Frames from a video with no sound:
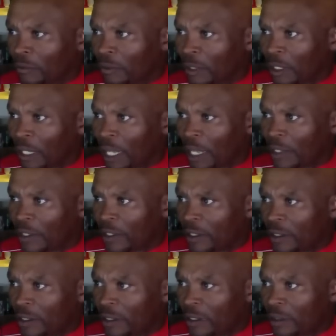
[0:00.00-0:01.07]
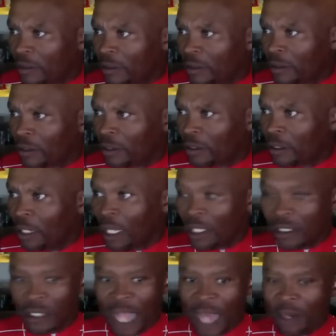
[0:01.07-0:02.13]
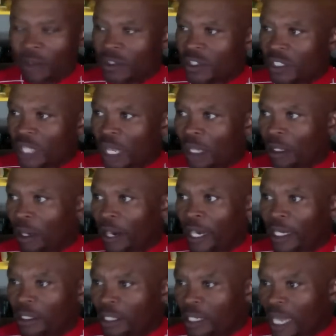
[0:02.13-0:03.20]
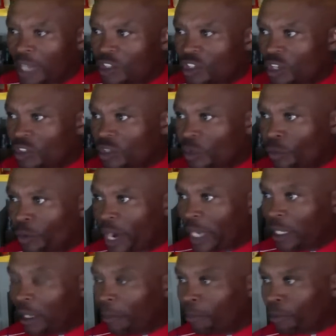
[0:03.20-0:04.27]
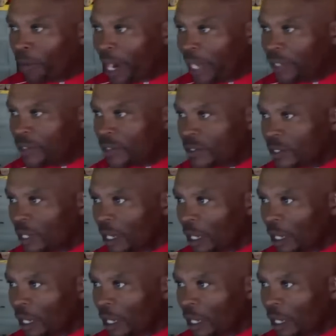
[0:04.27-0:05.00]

glasses. It's not on sale or anything. That's just the regular price.